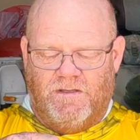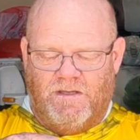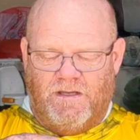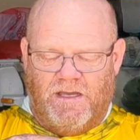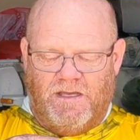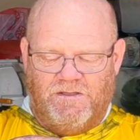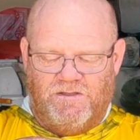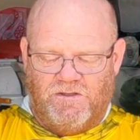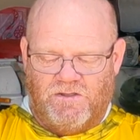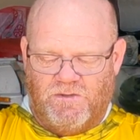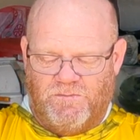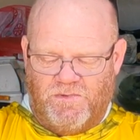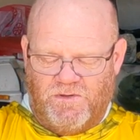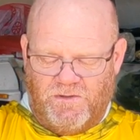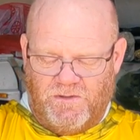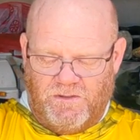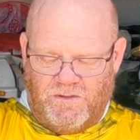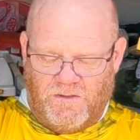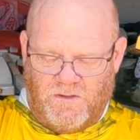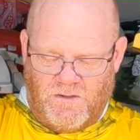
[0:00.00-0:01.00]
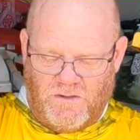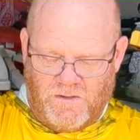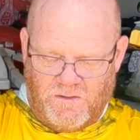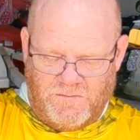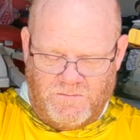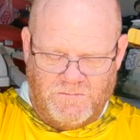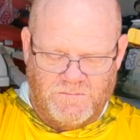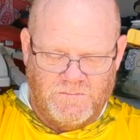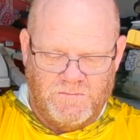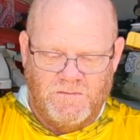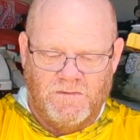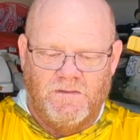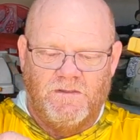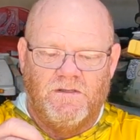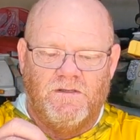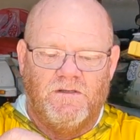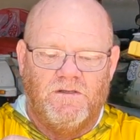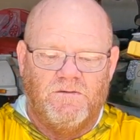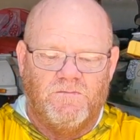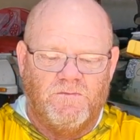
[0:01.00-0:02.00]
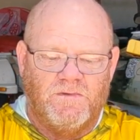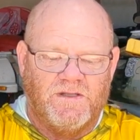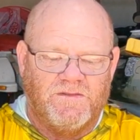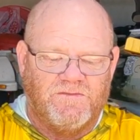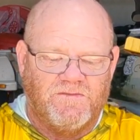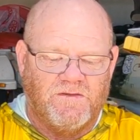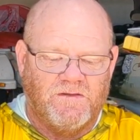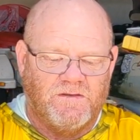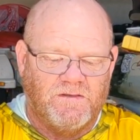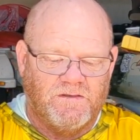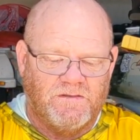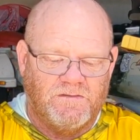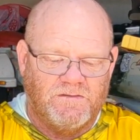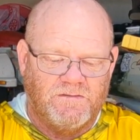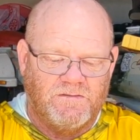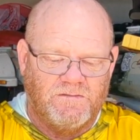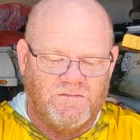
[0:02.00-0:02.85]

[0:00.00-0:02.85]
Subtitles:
and you can put it on with with